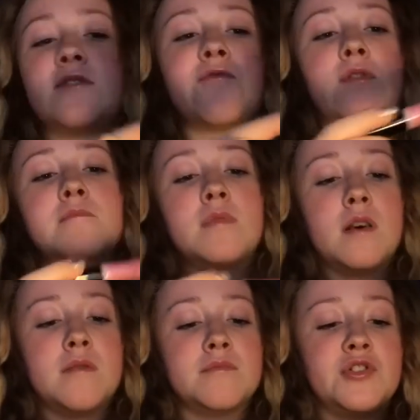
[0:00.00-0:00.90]
is from
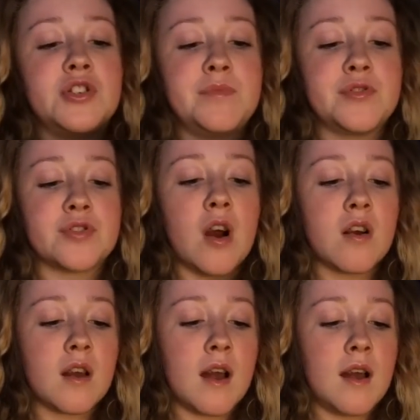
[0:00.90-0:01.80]

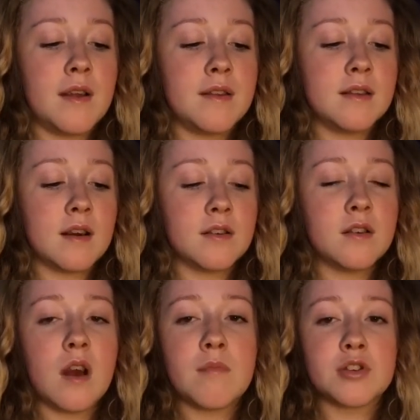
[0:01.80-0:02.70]
Superdrug, and I
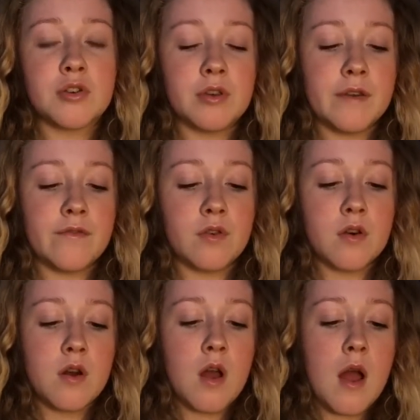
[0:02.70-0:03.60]
don't know how much I got it
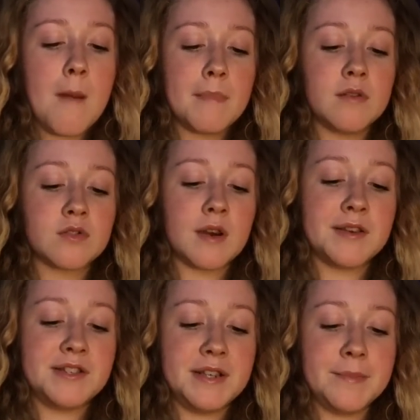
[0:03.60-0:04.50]
for, but it was
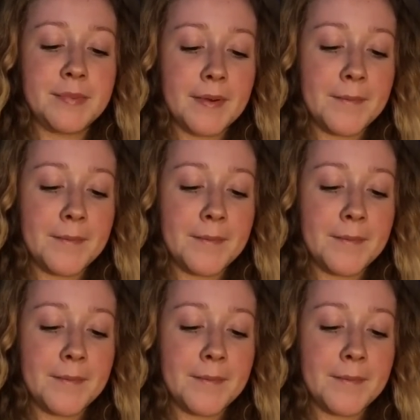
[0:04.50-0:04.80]
quite cheap.